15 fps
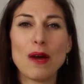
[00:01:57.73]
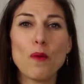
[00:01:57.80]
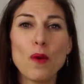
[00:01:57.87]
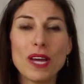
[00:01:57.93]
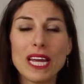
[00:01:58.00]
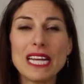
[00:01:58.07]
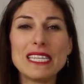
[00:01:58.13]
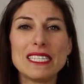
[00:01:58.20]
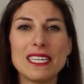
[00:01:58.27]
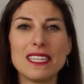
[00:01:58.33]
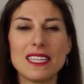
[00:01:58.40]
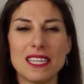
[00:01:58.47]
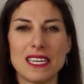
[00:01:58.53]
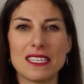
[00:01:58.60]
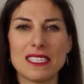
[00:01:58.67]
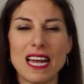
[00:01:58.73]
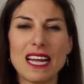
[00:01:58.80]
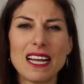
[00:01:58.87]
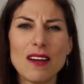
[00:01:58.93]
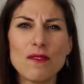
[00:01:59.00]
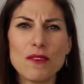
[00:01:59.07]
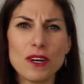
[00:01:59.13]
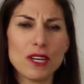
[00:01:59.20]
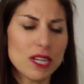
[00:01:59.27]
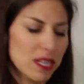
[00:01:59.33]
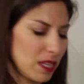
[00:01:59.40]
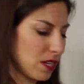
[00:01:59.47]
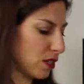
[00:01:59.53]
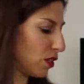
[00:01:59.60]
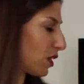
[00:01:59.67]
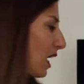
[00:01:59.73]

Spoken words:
Now, when I did this, I got very clear.